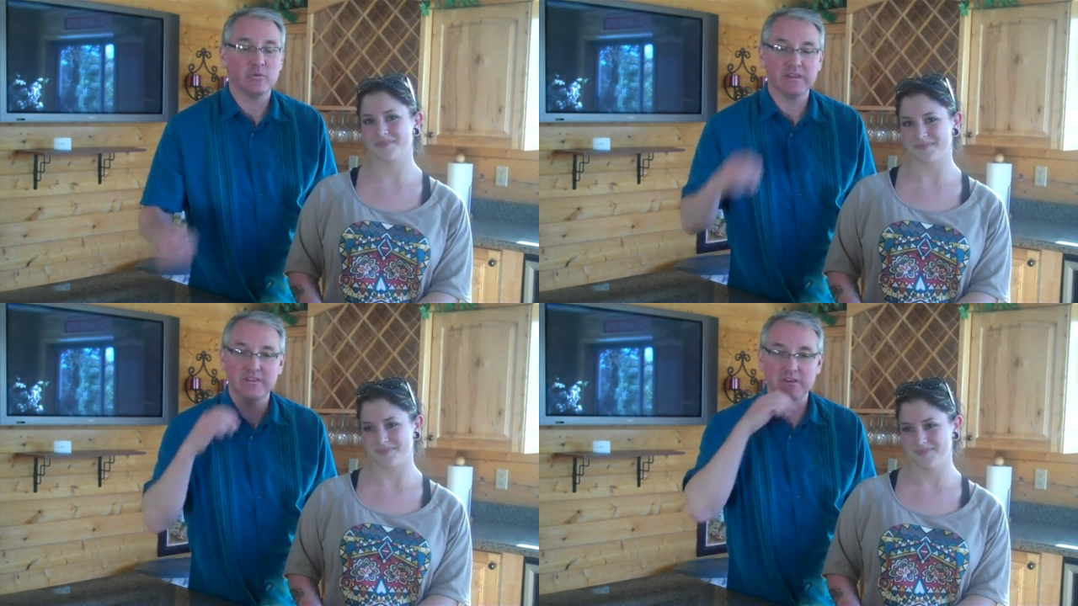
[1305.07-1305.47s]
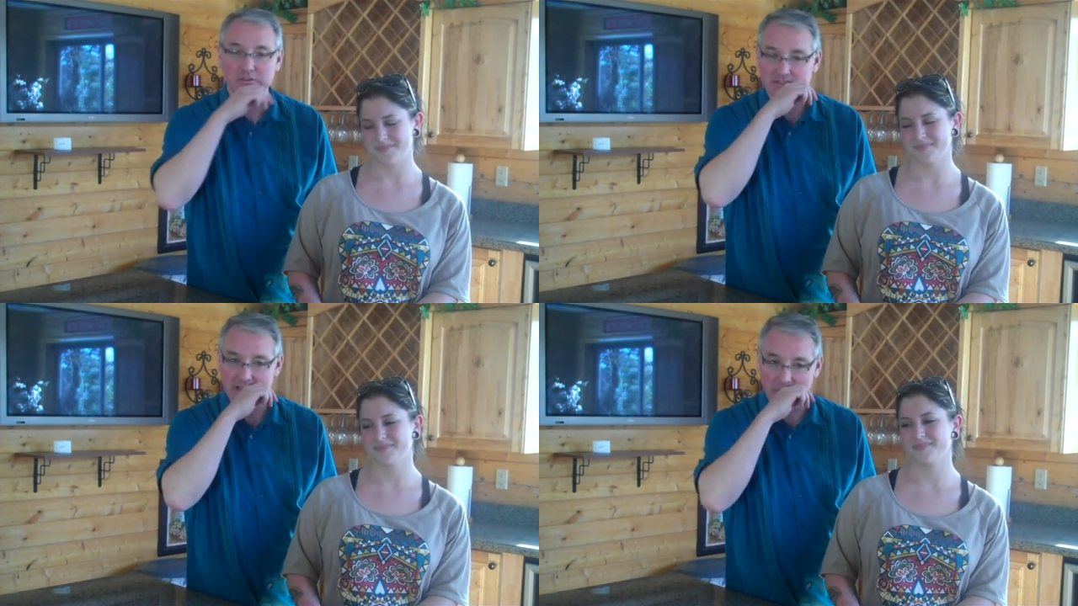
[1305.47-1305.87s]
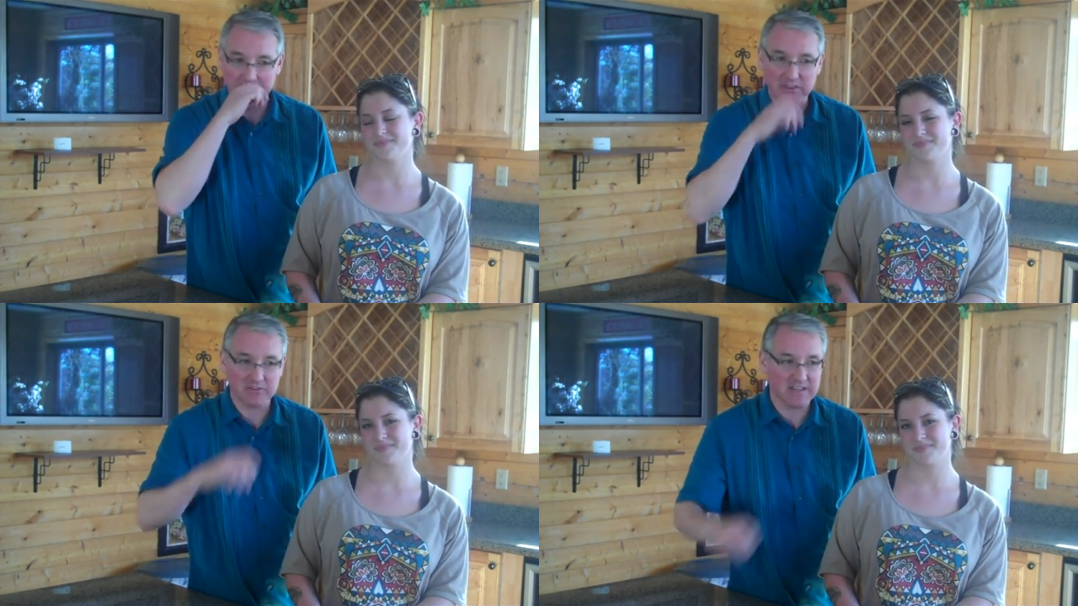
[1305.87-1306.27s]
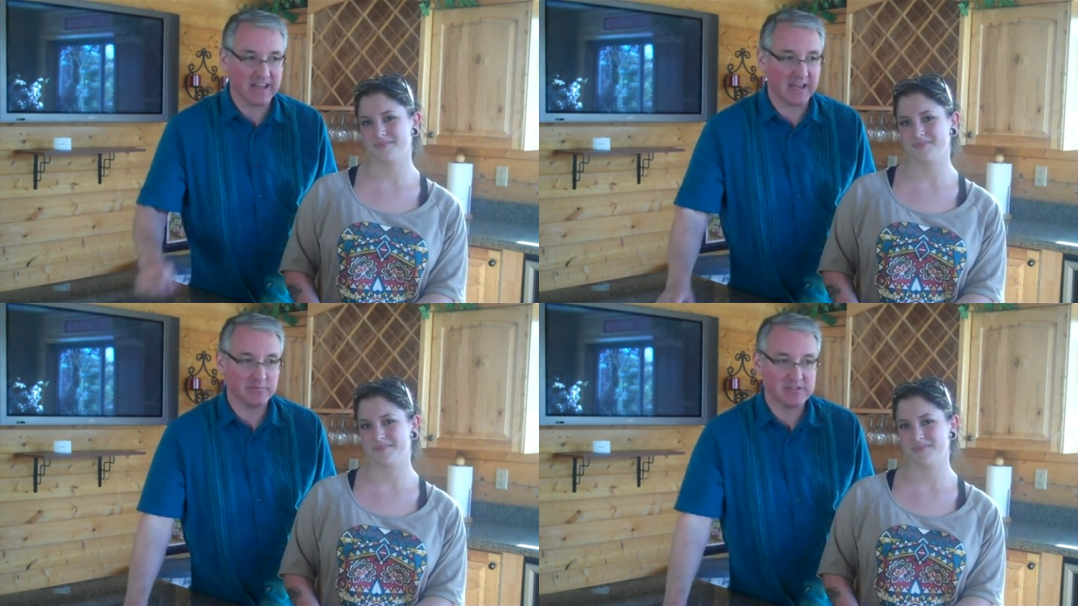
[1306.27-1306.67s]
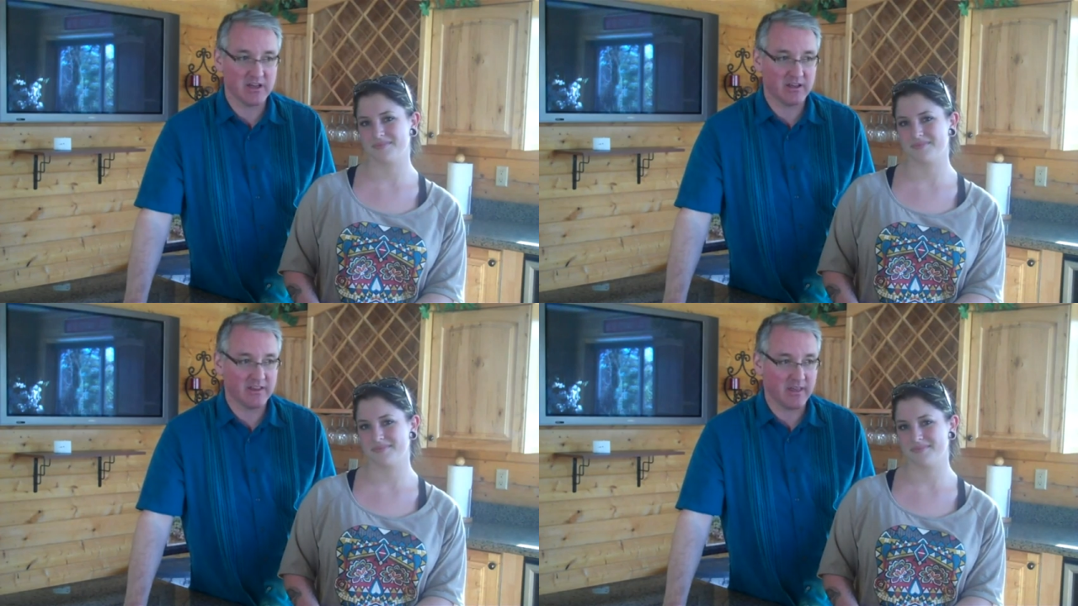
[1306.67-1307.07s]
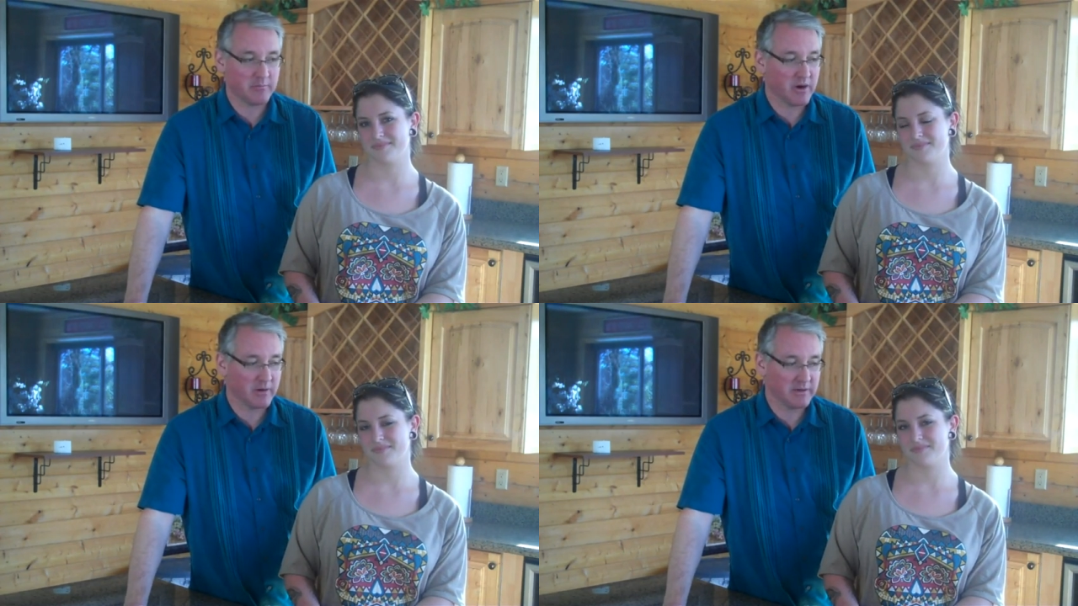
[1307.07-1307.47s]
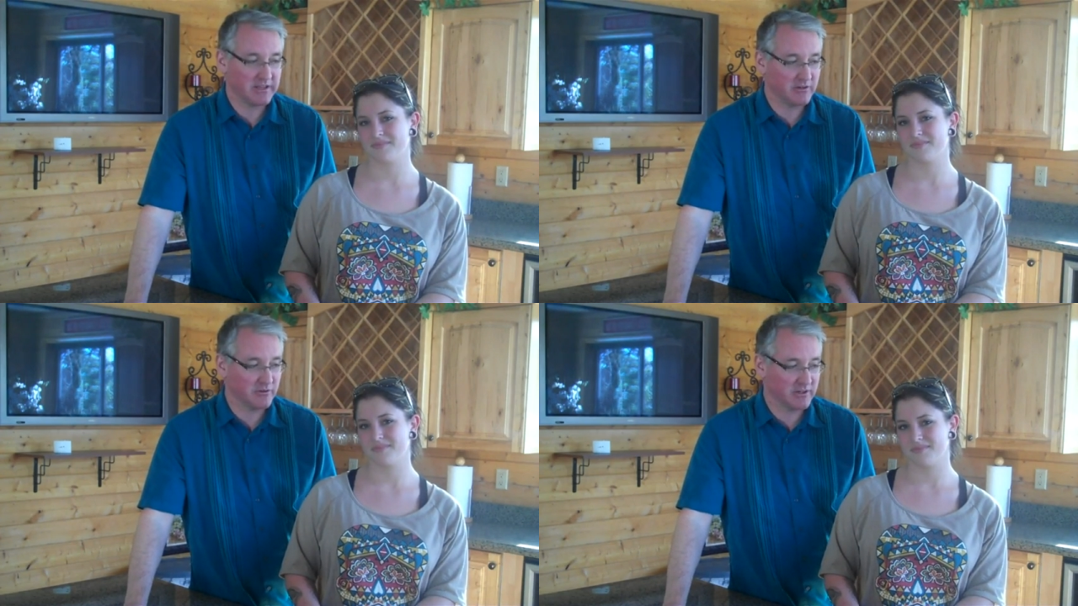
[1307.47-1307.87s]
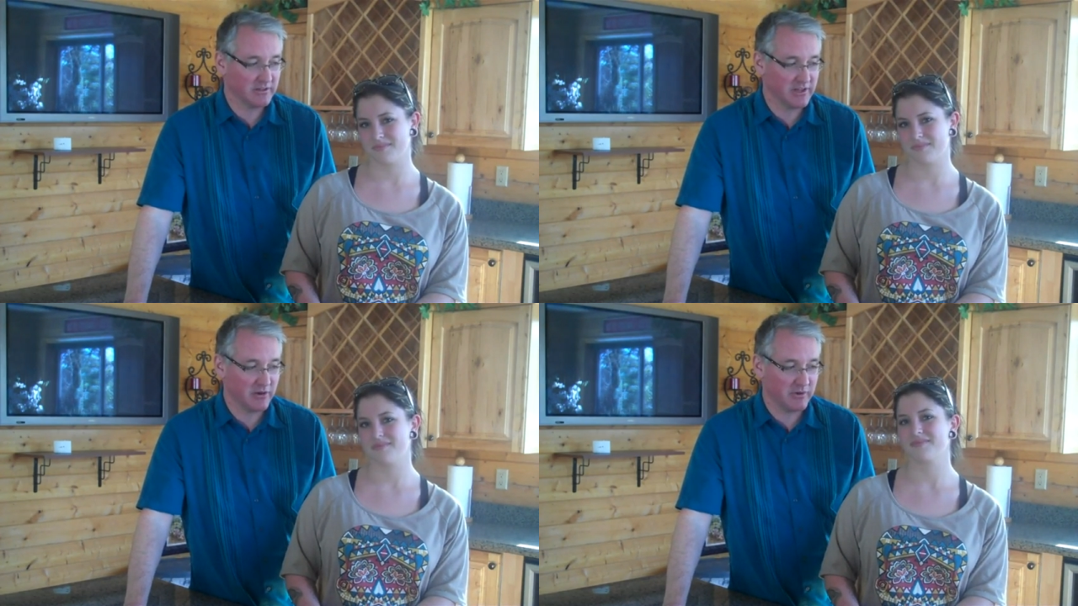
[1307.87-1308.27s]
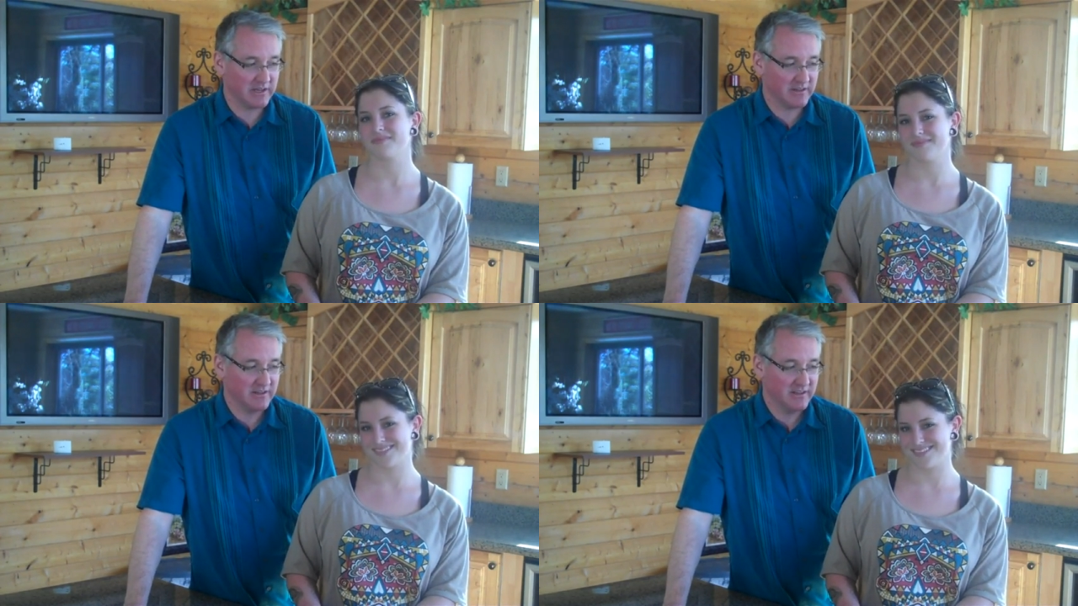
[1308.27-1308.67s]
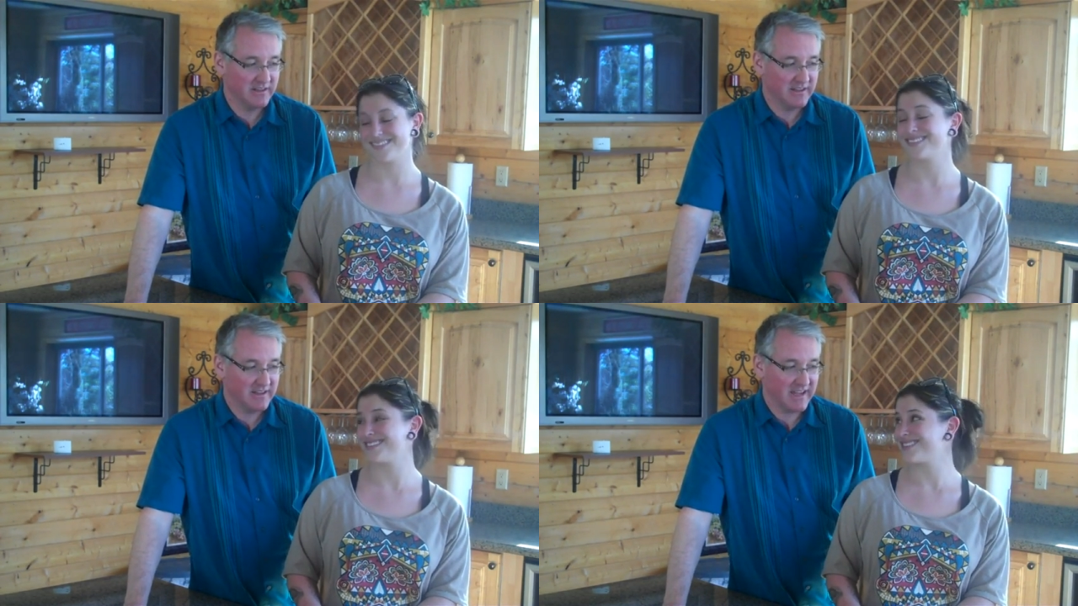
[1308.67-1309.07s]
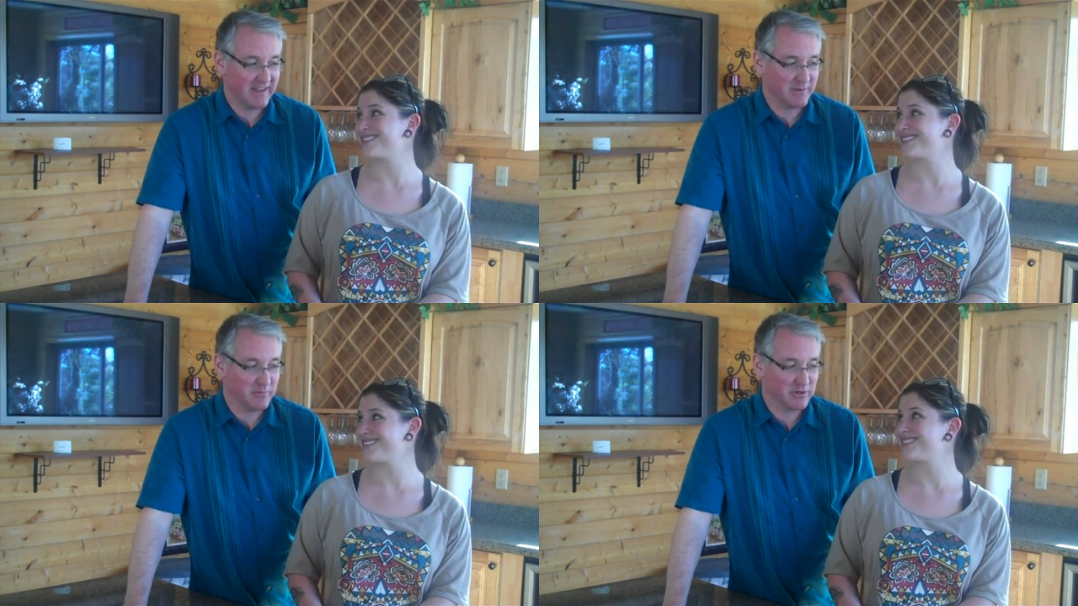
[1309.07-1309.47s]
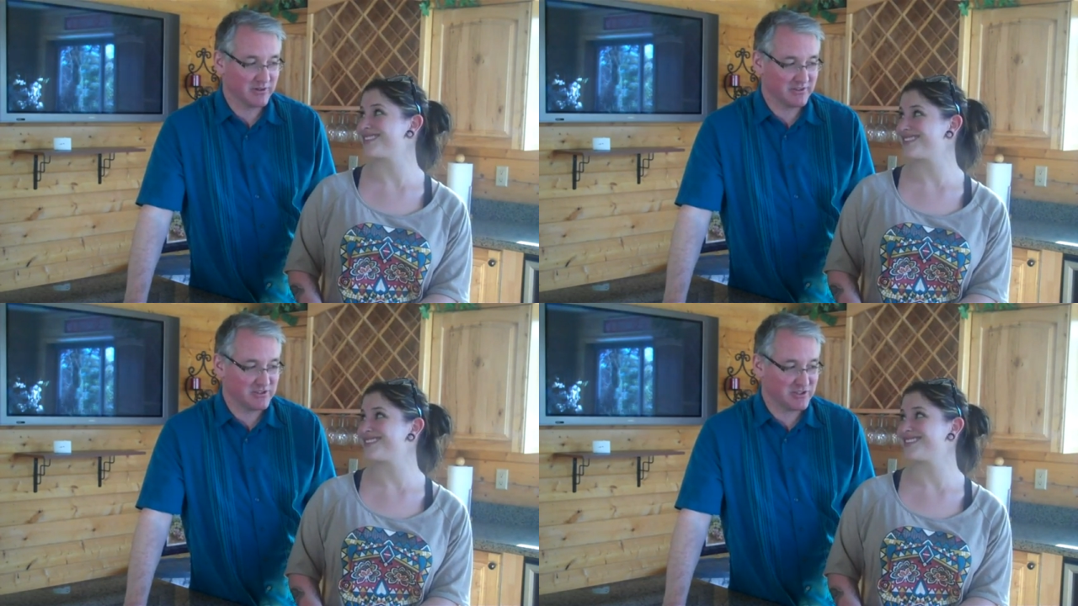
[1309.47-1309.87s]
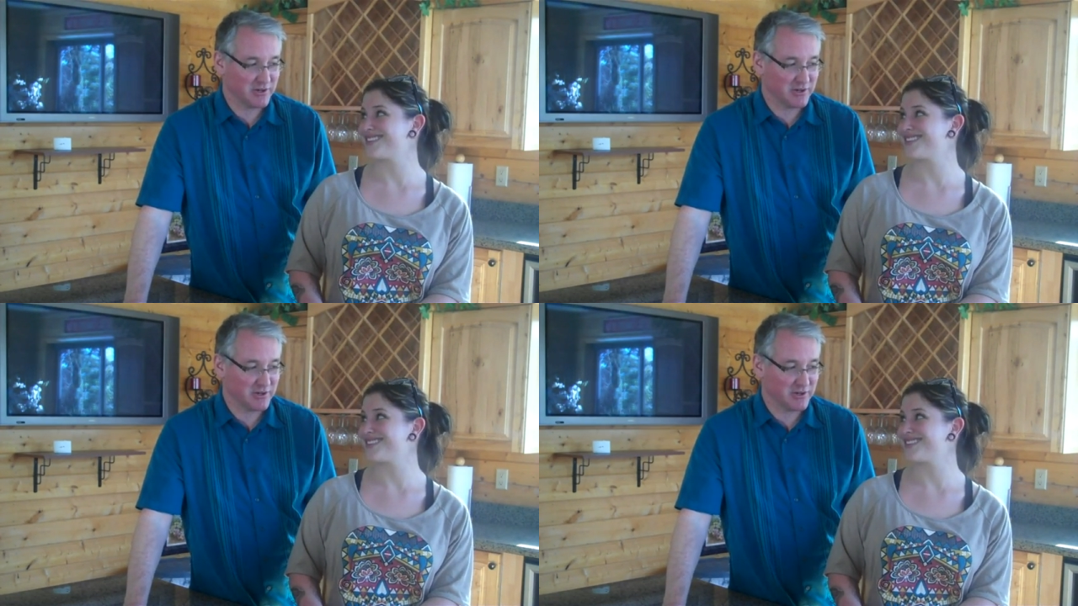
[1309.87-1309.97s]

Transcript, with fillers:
Speaker 1: with those uh, with those lamps on and that barbecue grill going and the birds